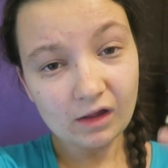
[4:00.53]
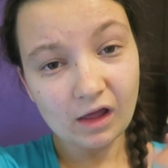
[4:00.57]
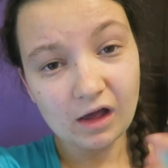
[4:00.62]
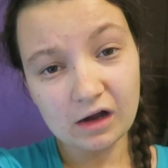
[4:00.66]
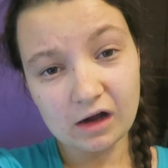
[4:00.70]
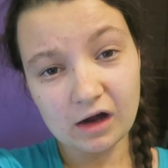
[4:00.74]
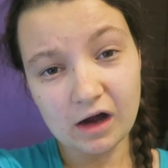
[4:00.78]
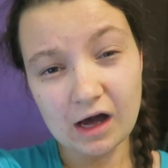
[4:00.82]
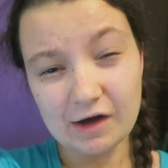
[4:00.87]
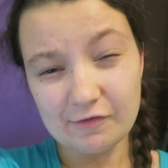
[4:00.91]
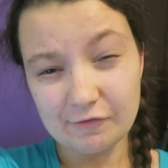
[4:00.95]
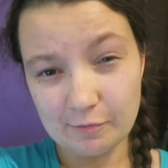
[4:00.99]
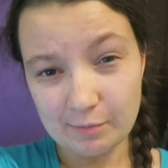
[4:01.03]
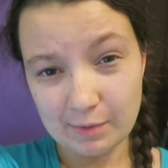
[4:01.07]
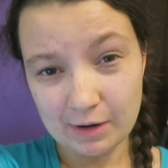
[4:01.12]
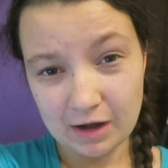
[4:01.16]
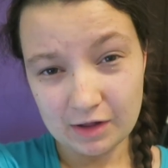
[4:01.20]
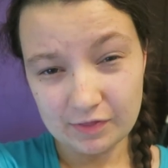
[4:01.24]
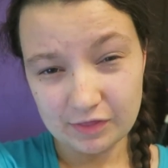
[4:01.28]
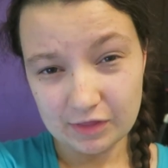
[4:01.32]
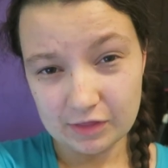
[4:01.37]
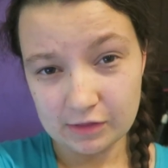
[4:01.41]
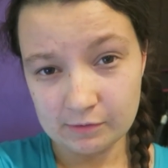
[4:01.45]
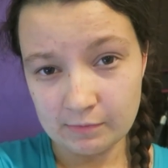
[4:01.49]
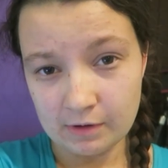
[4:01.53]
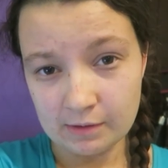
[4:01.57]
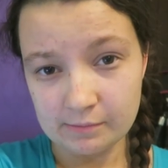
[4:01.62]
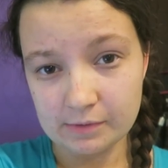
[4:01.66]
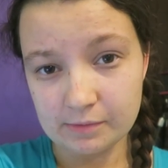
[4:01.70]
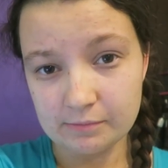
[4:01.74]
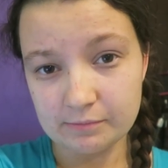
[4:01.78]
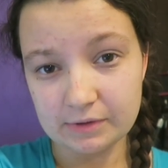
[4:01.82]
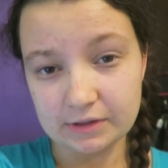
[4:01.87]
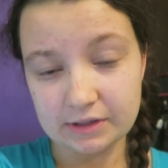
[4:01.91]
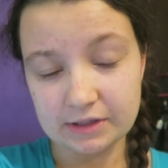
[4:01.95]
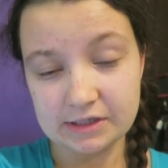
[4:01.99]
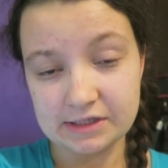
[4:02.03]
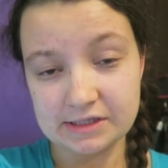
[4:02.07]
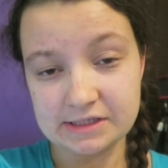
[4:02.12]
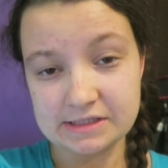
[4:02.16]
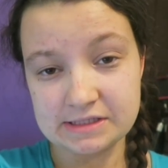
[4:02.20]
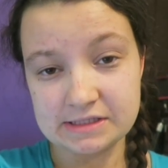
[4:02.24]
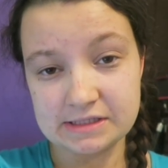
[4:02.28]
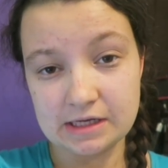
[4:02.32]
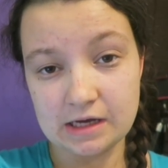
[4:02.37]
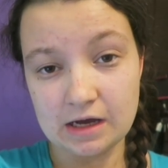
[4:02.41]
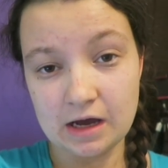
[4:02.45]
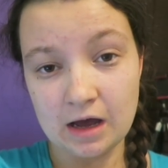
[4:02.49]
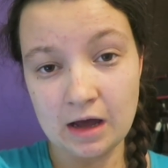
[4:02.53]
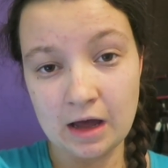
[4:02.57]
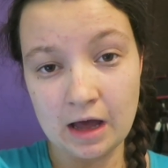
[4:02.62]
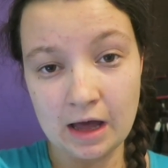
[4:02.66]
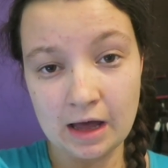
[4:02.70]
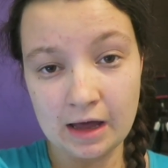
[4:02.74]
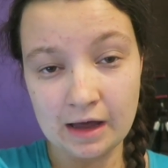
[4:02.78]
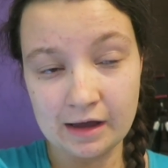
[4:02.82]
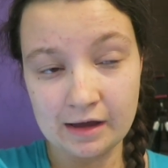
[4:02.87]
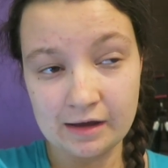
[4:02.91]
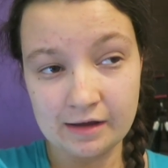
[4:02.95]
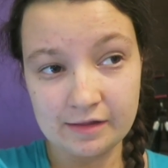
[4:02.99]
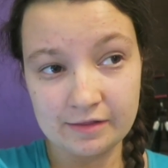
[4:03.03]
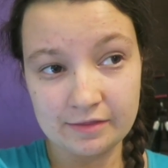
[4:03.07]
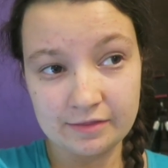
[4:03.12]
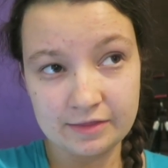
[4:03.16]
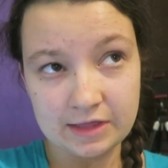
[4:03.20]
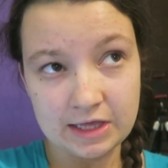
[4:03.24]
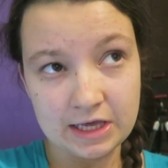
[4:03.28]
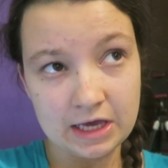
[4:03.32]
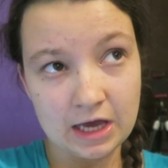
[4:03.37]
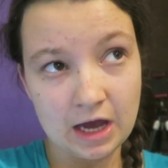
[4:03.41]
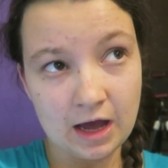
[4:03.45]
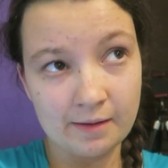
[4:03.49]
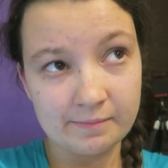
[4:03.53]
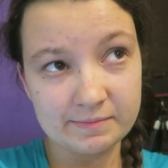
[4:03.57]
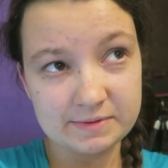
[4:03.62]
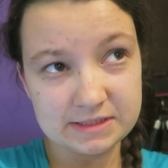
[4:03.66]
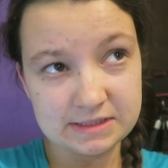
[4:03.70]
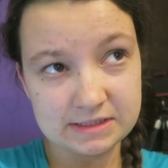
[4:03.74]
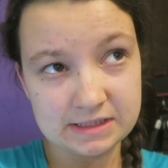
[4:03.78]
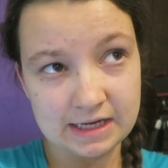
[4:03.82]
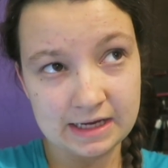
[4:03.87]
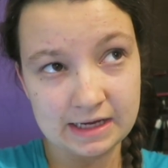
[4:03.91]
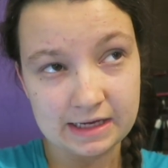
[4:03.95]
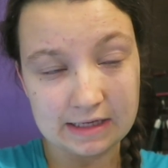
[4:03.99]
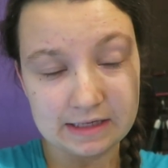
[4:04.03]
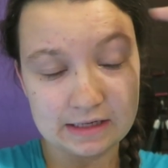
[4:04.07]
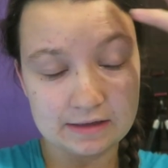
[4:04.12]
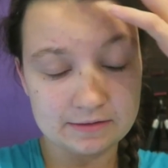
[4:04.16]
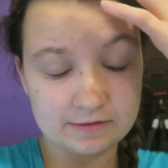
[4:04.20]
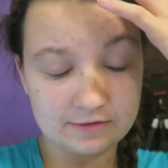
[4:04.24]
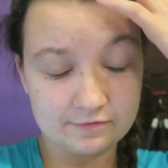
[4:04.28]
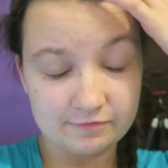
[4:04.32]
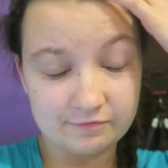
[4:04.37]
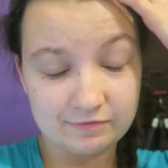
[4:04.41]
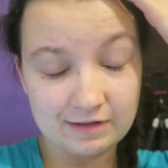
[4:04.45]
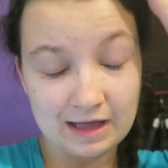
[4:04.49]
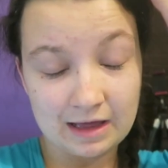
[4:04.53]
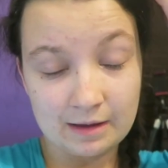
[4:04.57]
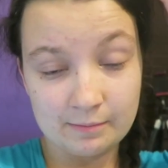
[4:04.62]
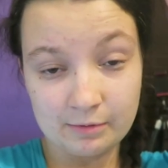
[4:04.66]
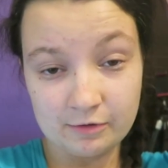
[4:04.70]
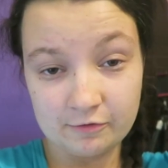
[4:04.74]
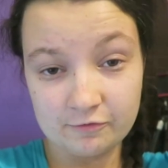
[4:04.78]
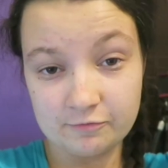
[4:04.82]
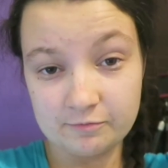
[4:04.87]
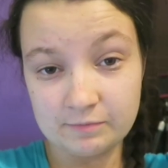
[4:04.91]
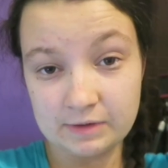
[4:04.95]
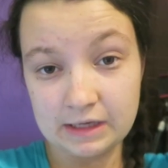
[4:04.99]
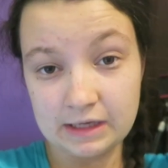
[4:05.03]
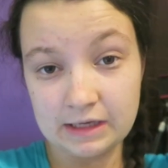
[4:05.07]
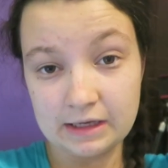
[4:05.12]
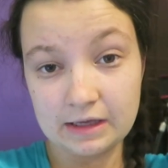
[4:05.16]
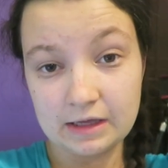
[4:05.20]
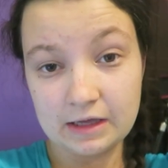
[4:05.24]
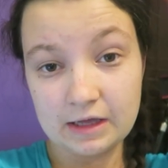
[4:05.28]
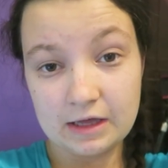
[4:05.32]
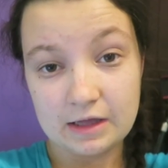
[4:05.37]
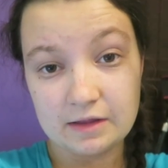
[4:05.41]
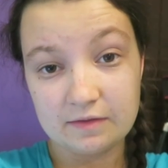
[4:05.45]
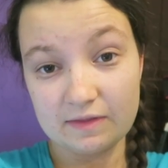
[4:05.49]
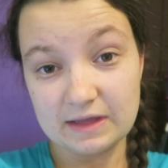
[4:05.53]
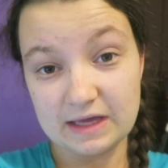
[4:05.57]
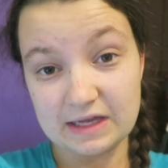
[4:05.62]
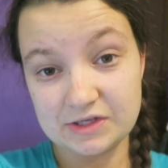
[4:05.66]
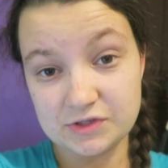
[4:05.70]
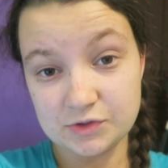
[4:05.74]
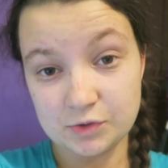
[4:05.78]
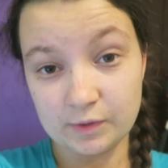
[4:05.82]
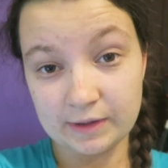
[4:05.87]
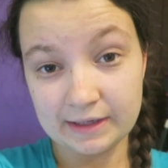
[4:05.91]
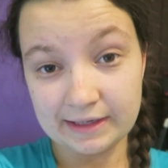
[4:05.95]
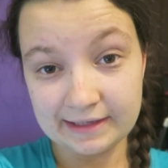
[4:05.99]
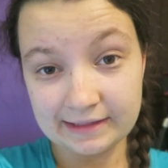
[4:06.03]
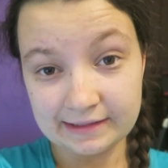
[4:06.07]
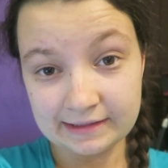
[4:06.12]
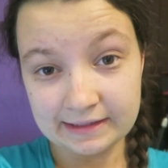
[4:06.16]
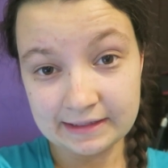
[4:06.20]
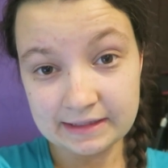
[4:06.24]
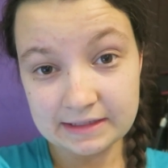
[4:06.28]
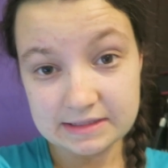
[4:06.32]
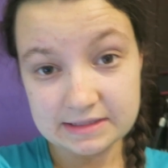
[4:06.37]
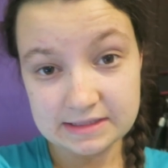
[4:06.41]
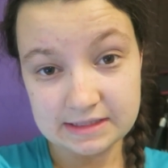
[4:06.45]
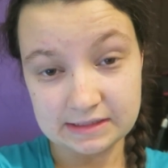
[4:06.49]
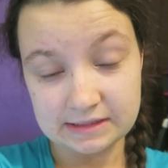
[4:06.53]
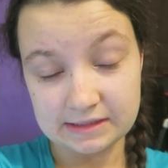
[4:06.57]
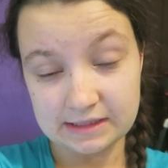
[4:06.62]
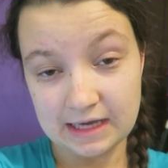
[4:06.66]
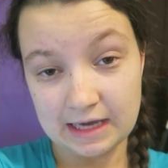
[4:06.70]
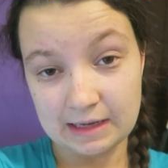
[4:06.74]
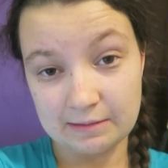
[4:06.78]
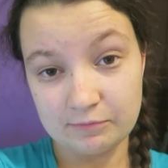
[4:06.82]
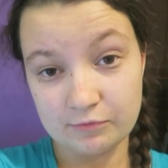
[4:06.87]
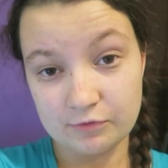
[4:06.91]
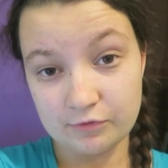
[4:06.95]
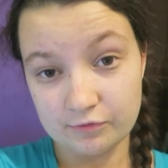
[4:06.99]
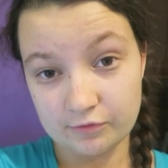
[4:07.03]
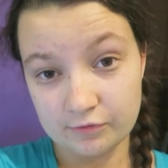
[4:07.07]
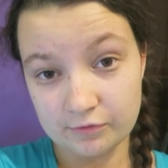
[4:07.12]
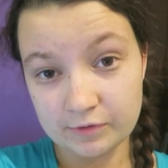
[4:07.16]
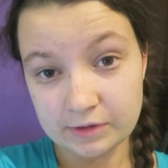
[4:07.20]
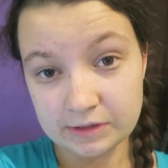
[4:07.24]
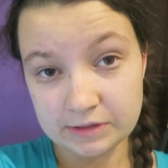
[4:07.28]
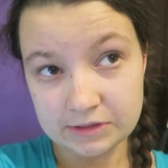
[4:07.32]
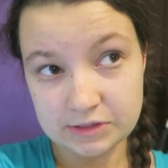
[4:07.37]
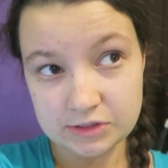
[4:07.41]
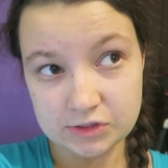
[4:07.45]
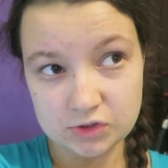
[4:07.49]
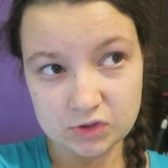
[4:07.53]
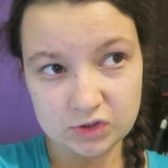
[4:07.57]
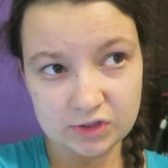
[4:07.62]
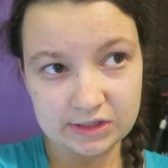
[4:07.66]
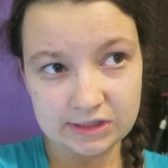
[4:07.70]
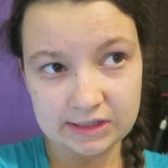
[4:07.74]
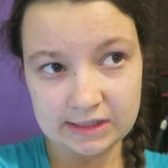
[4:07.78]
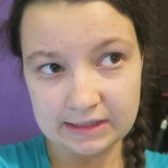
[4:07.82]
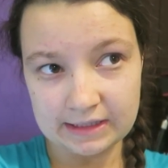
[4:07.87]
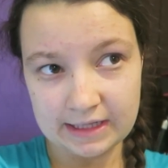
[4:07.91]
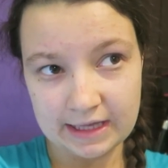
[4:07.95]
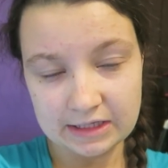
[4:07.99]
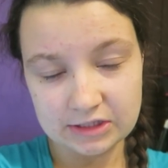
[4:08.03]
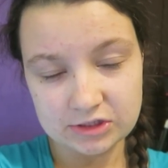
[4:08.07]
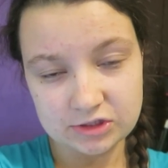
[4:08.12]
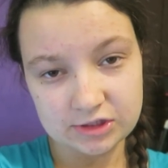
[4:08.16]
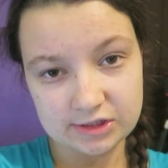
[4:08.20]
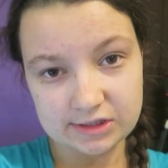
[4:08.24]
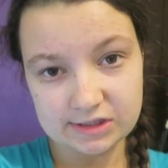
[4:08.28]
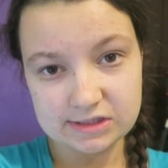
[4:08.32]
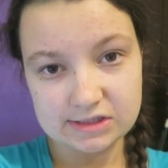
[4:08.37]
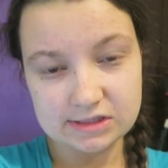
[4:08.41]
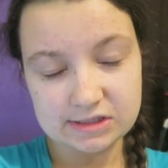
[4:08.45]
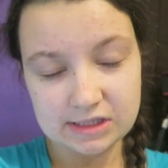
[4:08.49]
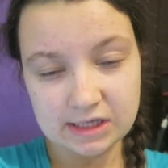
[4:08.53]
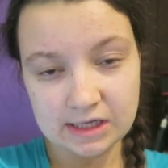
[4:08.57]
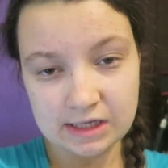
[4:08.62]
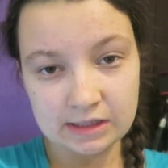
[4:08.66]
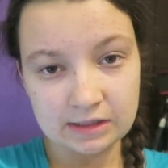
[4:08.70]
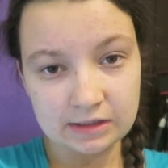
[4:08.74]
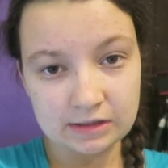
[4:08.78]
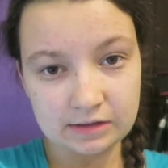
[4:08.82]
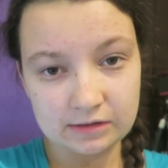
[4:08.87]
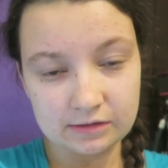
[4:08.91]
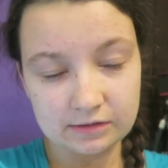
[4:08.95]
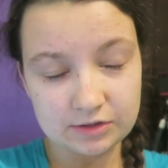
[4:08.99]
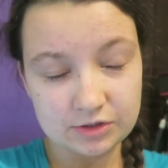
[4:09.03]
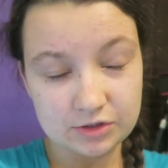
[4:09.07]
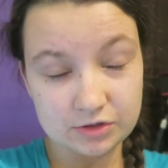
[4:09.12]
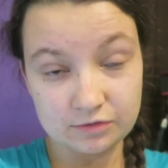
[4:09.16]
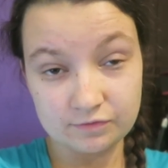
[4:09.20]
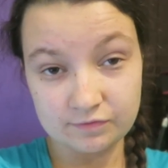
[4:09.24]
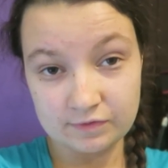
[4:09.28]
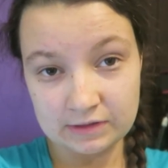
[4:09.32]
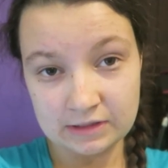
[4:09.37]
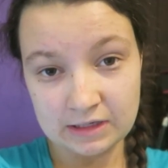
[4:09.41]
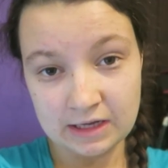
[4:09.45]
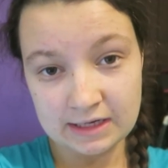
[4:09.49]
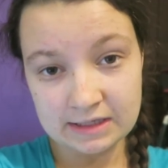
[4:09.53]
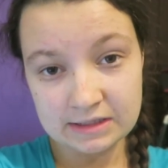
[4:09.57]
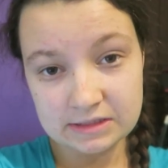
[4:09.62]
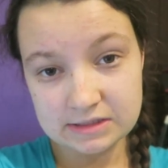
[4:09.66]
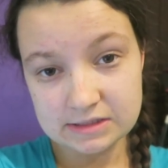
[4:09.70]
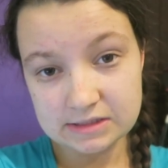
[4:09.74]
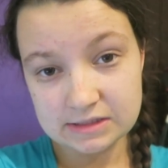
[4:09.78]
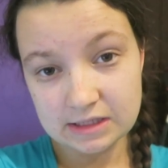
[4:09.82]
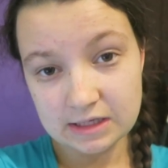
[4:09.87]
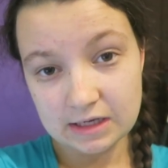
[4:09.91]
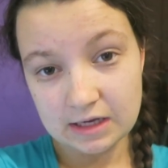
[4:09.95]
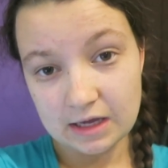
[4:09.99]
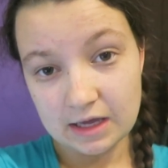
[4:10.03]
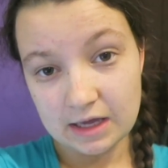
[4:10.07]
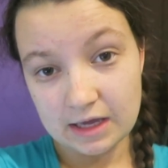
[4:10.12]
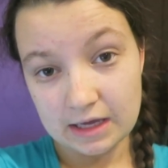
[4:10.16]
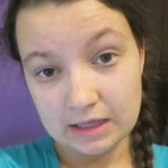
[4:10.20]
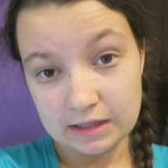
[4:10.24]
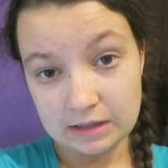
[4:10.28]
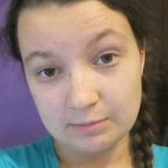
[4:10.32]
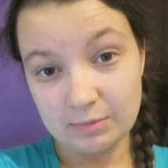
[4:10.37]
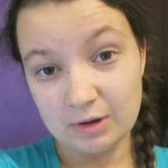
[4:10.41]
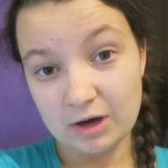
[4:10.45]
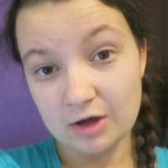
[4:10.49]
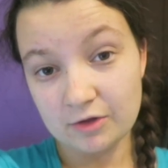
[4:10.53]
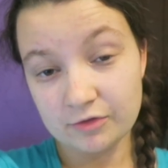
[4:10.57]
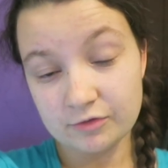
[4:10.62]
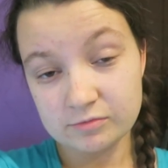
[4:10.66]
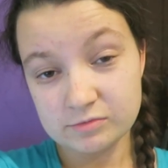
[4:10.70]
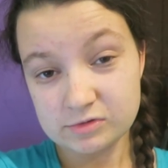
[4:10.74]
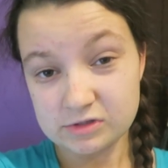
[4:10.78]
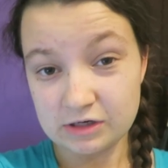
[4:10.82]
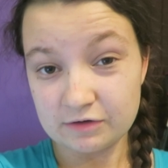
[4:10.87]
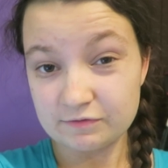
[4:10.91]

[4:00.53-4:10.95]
I can't have a bath at the moment because the flat above me, their toilet leaked and came through and destroyed the electrics in two of the lights in the bathroom.